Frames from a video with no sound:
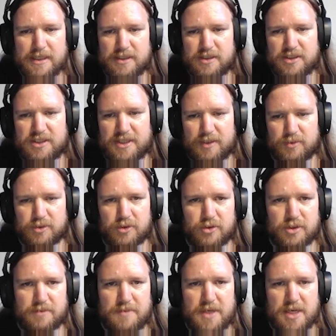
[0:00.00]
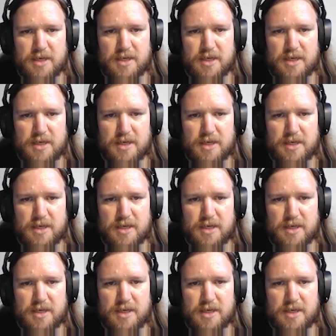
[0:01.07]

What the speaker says: Sounds good to me.